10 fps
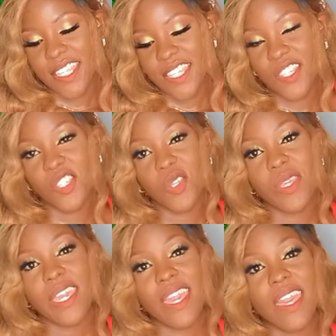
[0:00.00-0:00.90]
So
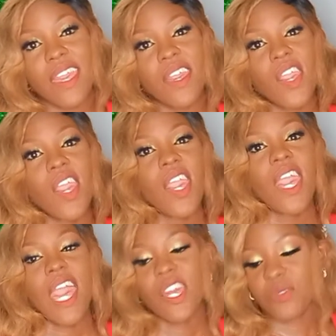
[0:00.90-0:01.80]
yeah,
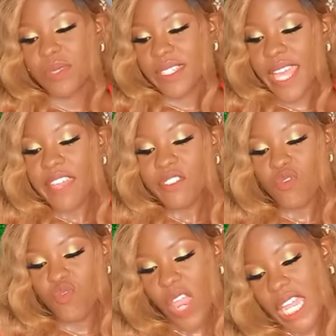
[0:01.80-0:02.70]
I'll be
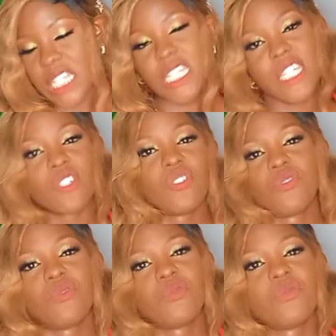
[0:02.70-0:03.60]
diving right
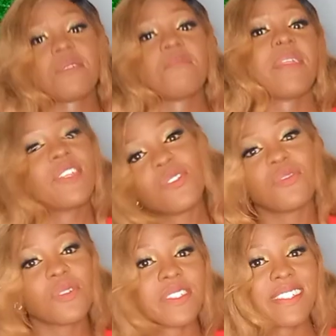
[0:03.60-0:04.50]
into the menu
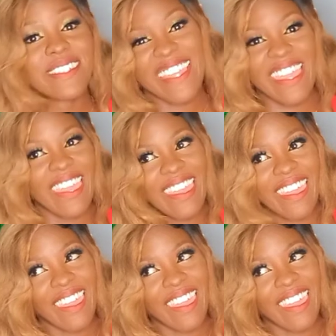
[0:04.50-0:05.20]
for today,